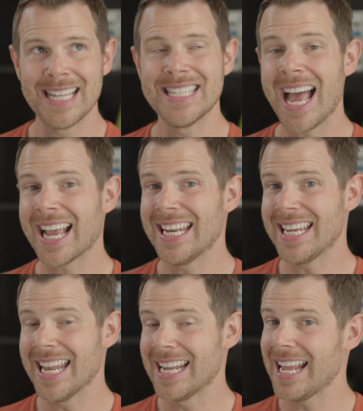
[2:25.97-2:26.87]
It's not going to
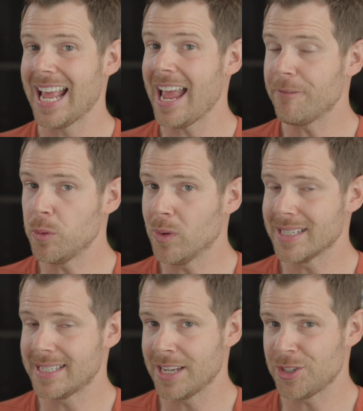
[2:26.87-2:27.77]
get
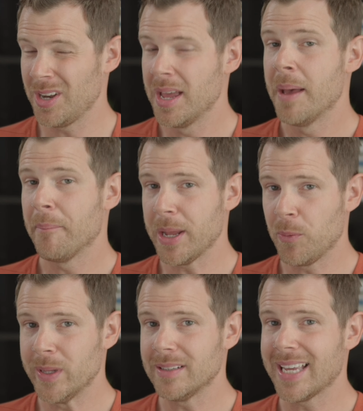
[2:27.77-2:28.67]
everyone's attention, but it
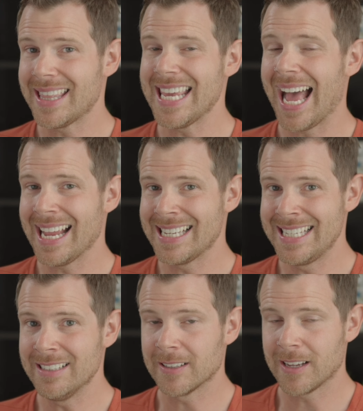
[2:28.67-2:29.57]
will get the
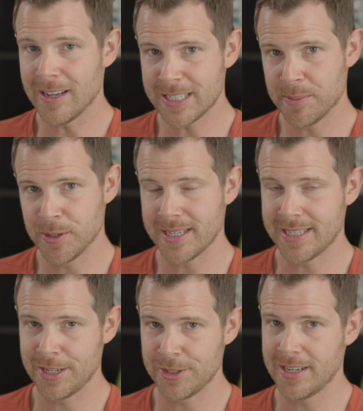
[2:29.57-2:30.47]
ideal customer's
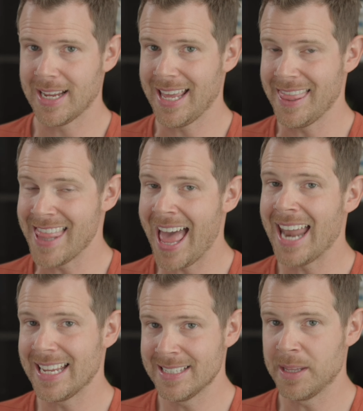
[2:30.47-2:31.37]
attention. And
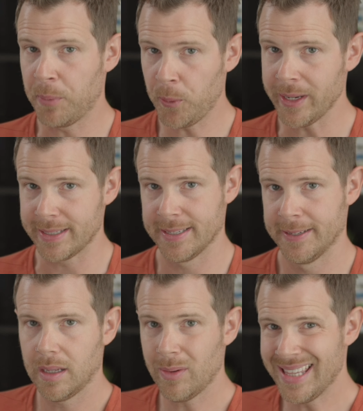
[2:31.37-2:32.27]
that is the point.
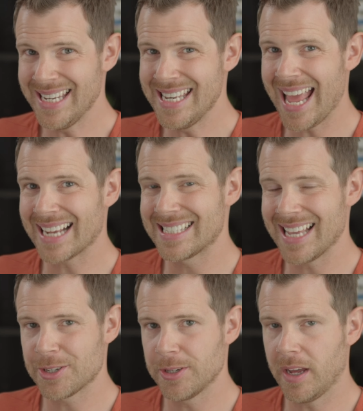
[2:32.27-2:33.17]
All right, the next
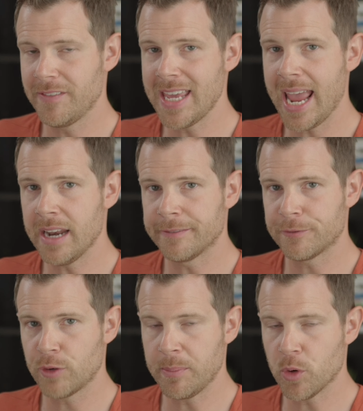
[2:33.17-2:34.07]
section of the AIDA
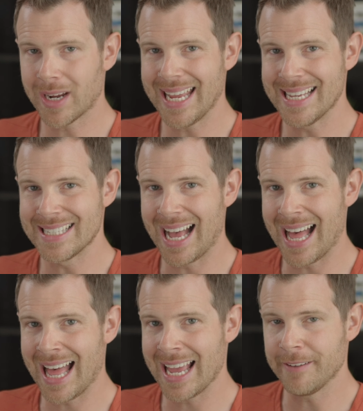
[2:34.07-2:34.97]
framework is
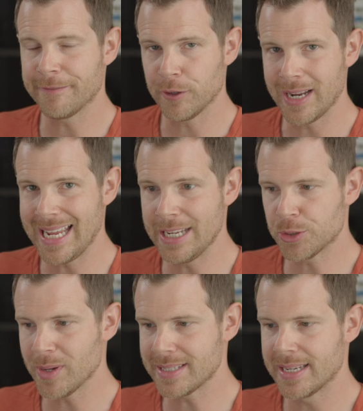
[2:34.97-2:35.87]
I for
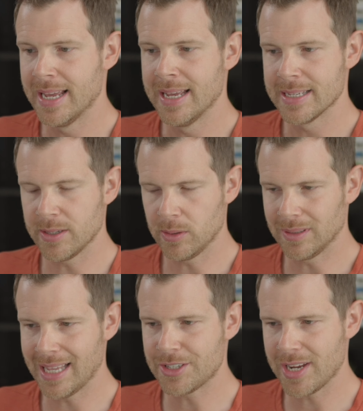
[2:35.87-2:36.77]
interest. So
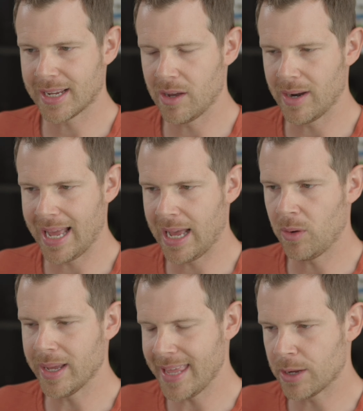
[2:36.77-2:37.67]
let's check out
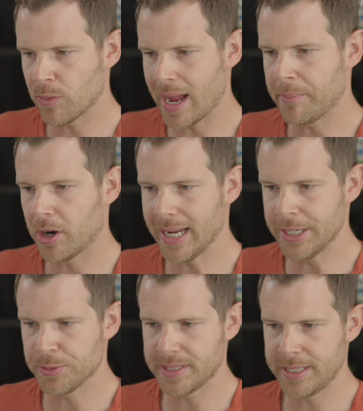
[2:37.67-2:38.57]
how they grab our
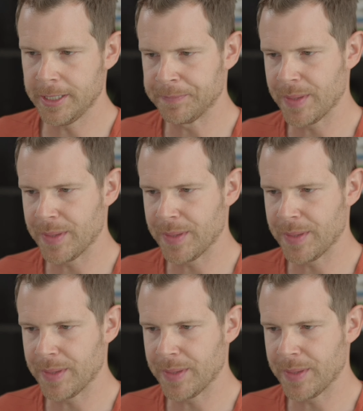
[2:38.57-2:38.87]
interest here.